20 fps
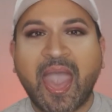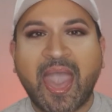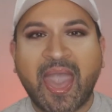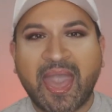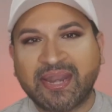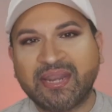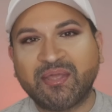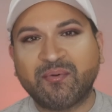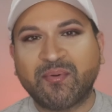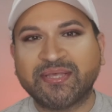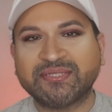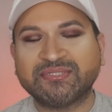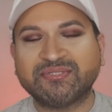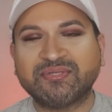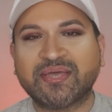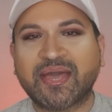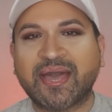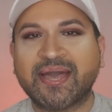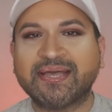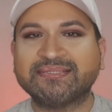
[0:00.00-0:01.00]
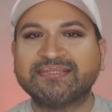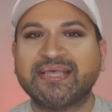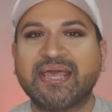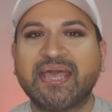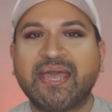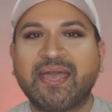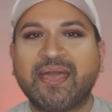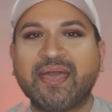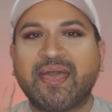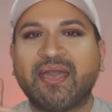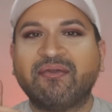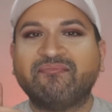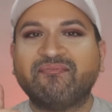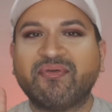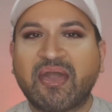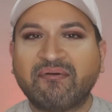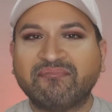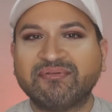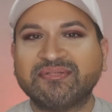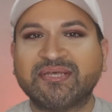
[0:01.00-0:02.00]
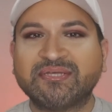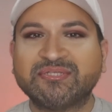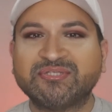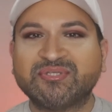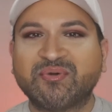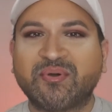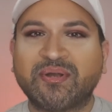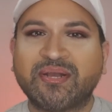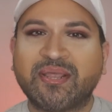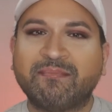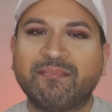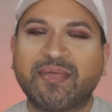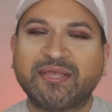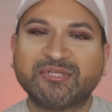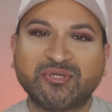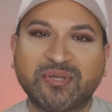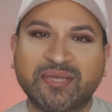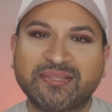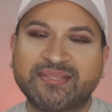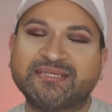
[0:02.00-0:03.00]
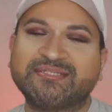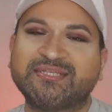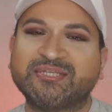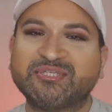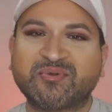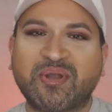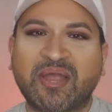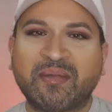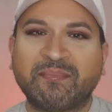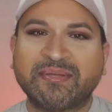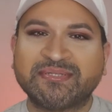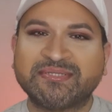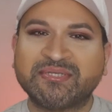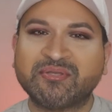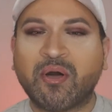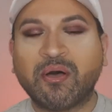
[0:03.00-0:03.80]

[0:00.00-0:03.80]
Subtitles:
Anyways, you guys, if you haven't done so already, make sure you hit that subscribe button.